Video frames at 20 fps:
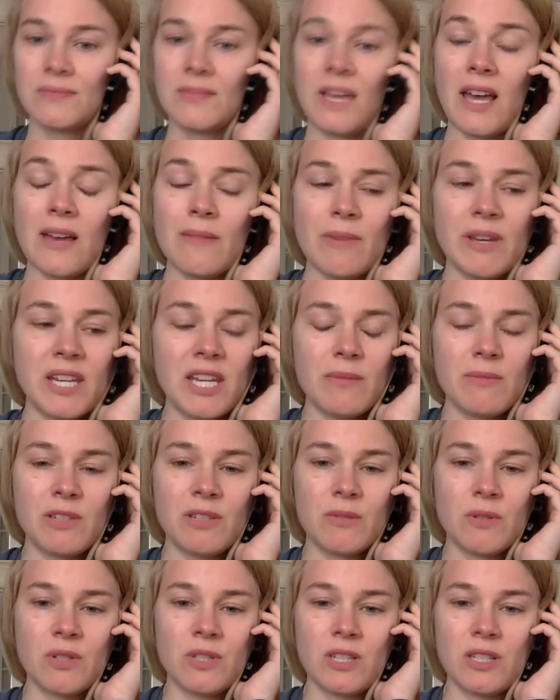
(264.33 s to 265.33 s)
Hi, my name
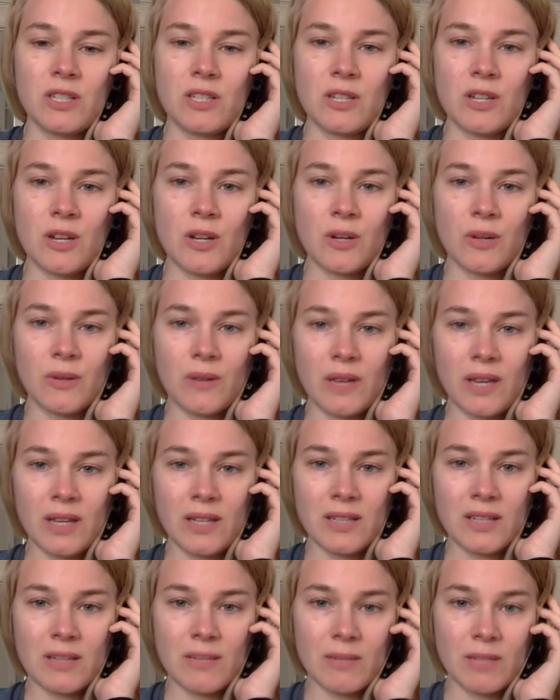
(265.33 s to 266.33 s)
is Rosie Snow,
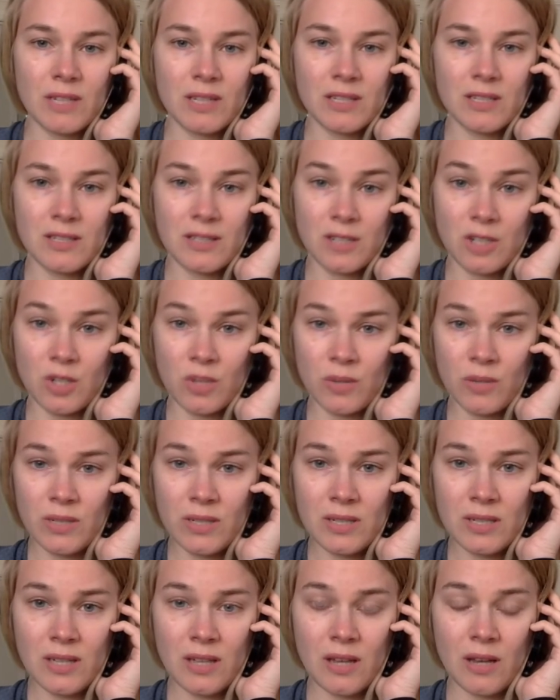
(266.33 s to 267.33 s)
and I'm a
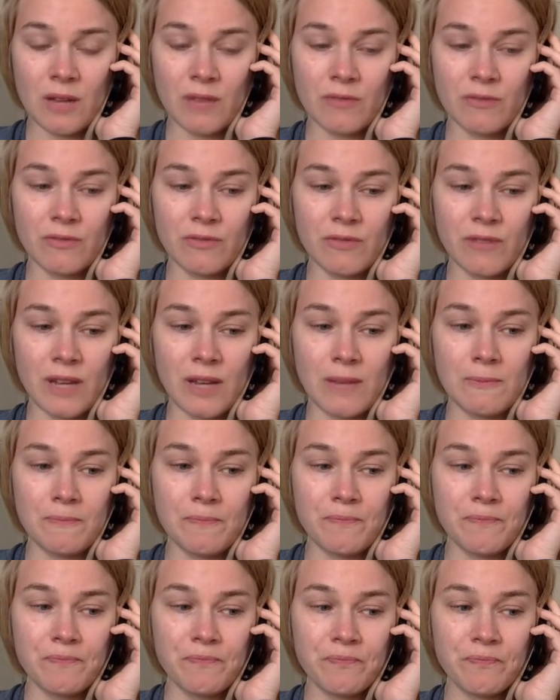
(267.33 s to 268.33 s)
constituent of
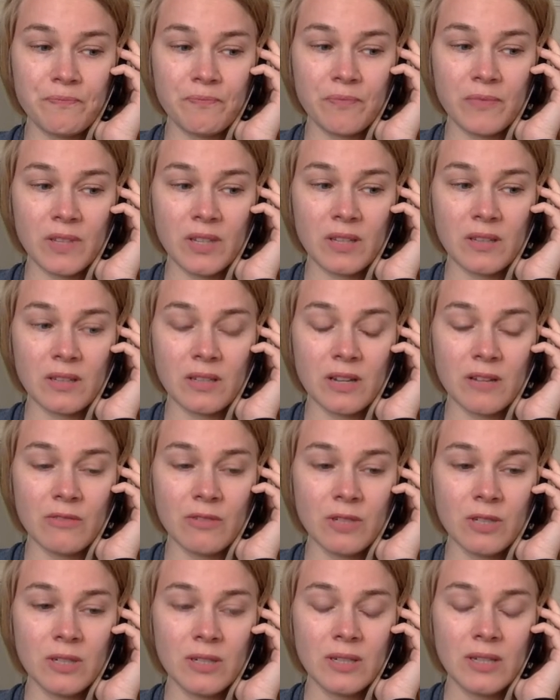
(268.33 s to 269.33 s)
the
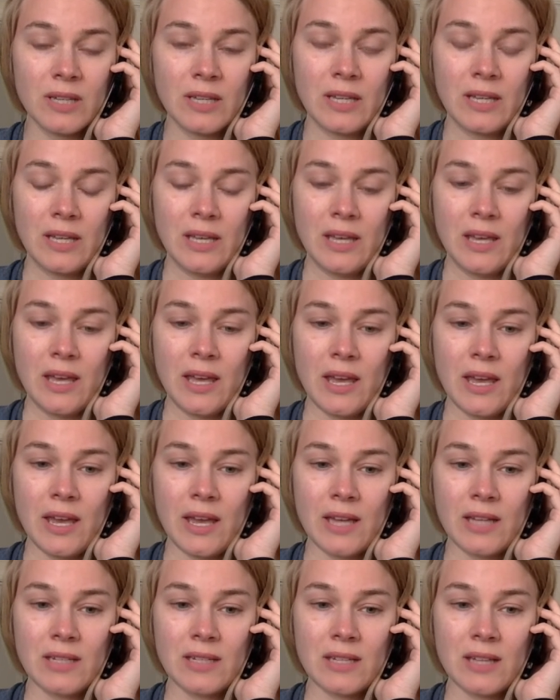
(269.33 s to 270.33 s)
governor.
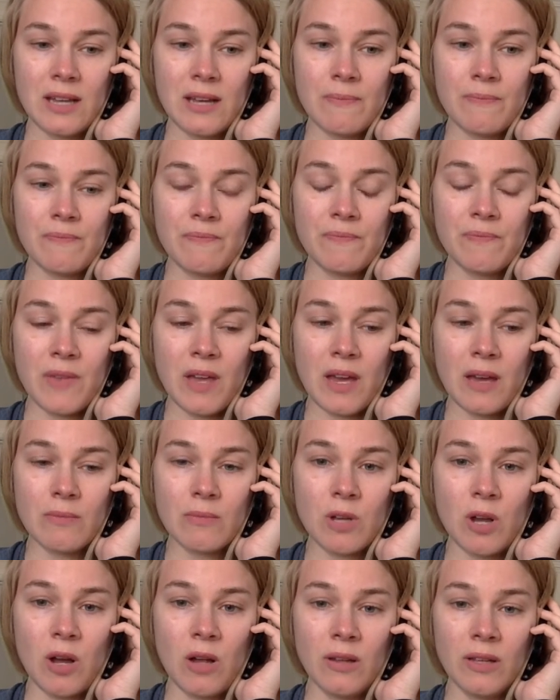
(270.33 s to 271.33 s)
And
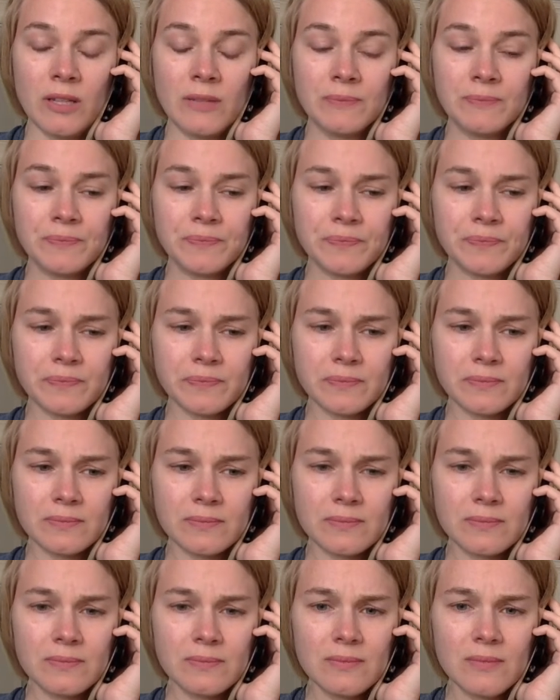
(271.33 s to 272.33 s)
I'm calling
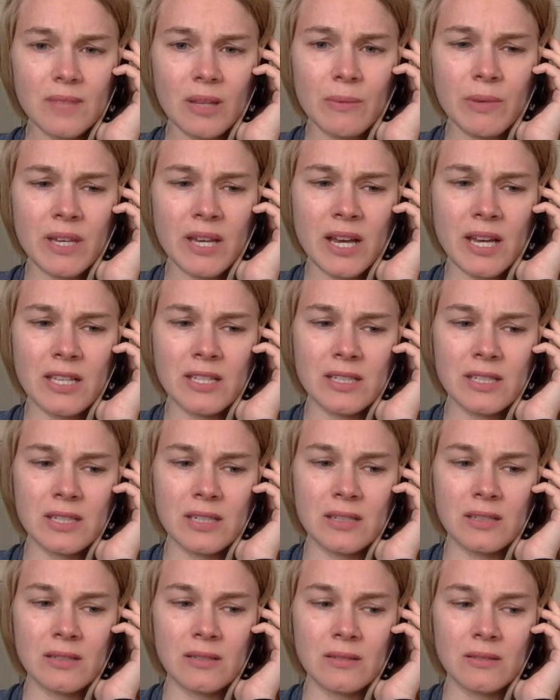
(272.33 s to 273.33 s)

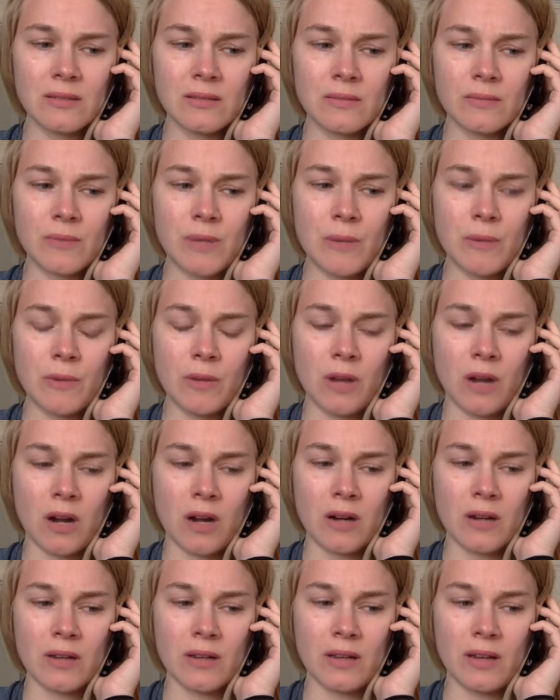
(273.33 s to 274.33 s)
because people
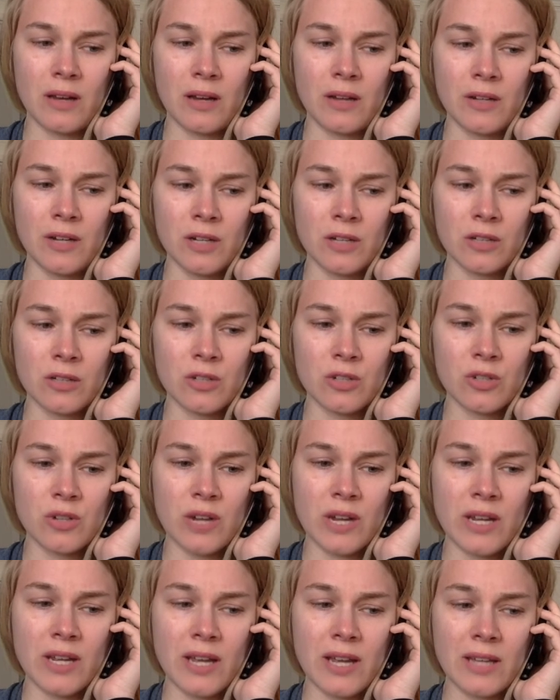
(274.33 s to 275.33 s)
are on hunger
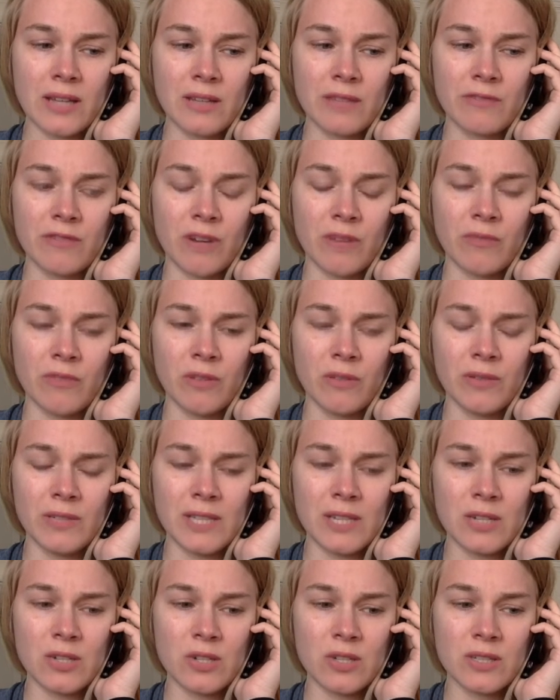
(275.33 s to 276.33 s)
strike at the Farmville
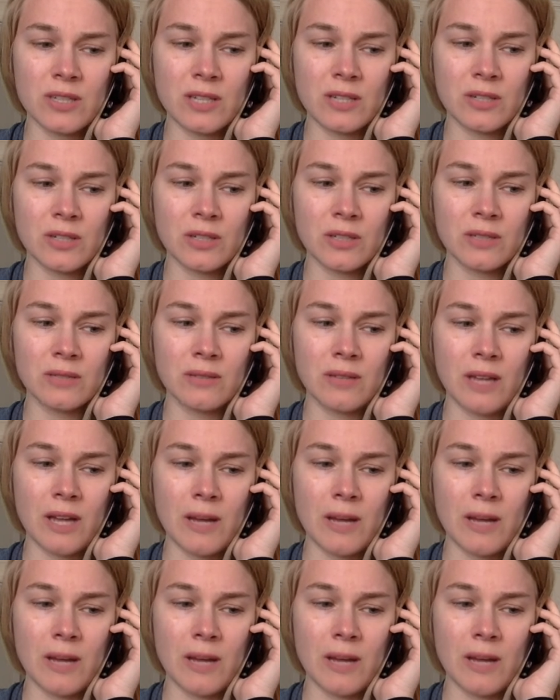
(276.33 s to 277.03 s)
Detention Center.